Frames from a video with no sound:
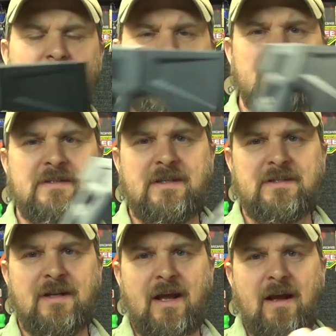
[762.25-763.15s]
I mean, this thing's
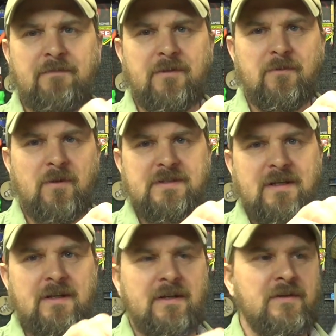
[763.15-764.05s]
going to have to, what's
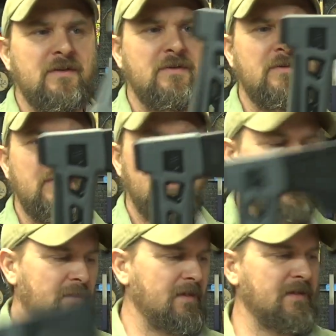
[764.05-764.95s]
it going to do
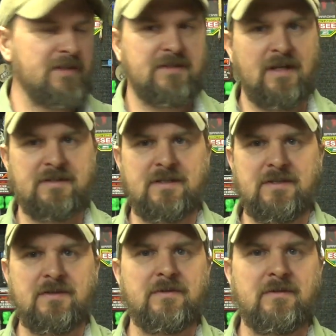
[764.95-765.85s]
that this doesn't
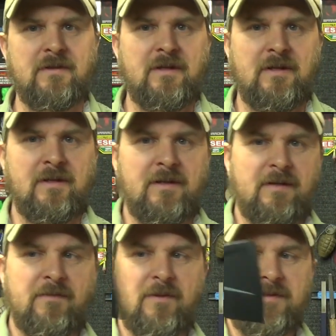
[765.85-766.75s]
do,
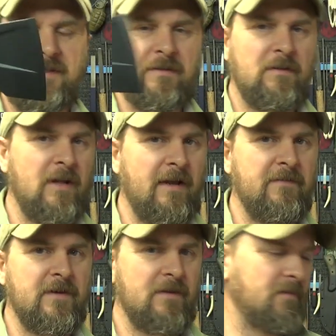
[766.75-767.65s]
even though this is a little
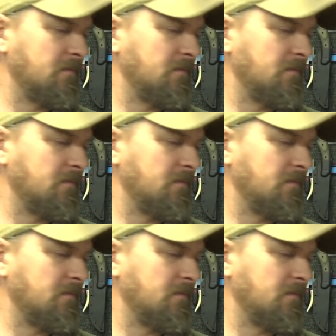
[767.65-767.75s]
heavier?